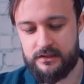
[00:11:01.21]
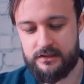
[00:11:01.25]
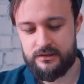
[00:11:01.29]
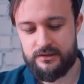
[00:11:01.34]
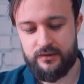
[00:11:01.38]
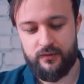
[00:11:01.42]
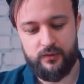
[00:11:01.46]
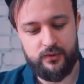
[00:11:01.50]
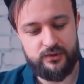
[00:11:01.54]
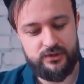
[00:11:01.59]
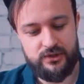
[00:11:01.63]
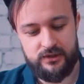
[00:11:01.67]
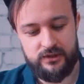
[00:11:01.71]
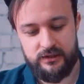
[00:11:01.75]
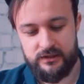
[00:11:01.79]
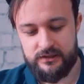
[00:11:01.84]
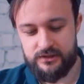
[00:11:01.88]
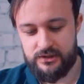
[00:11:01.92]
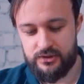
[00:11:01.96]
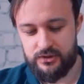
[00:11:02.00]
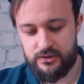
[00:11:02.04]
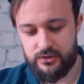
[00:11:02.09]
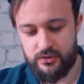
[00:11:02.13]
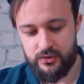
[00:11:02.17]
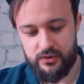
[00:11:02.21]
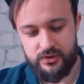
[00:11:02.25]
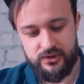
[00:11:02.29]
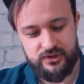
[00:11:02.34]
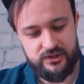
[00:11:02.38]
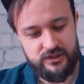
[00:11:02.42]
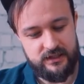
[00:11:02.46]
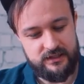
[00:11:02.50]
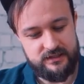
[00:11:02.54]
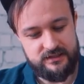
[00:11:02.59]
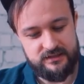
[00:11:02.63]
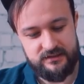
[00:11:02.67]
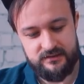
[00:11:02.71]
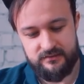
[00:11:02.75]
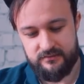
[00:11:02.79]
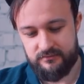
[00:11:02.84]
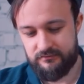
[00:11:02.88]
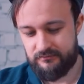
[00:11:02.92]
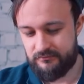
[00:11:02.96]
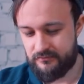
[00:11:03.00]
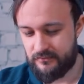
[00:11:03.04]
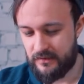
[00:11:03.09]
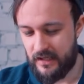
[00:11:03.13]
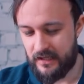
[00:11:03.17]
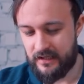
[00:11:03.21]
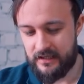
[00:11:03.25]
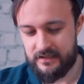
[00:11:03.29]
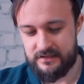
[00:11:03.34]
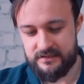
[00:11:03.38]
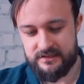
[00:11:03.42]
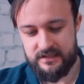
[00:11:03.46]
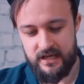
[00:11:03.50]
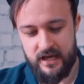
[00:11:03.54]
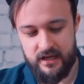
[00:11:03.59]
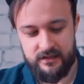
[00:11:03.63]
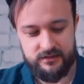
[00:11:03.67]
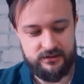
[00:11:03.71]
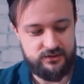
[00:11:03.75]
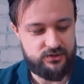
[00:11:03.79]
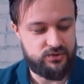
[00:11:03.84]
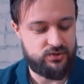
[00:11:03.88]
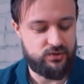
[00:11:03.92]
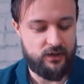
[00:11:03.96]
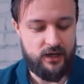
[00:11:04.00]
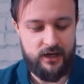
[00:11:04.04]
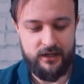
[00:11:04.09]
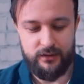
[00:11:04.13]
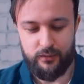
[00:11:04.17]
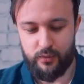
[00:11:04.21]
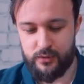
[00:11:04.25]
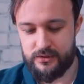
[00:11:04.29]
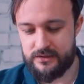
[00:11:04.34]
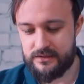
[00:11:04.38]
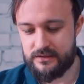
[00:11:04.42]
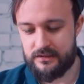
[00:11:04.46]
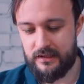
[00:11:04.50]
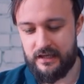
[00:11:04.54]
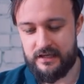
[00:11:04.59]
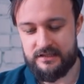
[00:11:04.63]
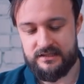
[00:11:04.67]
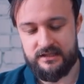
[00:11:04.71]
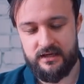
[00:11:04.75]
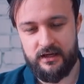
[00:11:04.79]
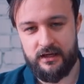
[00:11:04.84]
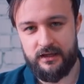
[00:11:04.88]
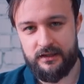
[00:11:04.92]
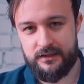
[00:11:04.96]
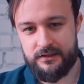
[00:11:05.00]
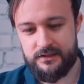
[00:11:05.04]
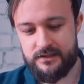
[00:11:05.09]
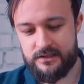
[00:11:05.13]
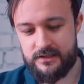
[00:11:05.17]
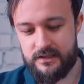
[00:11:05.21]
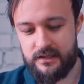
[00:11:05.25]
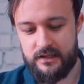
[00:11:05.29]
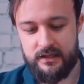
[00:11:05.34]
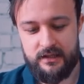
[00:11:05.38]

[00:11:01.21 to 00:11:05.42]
So what you need to do is just, like I said, try it with less cards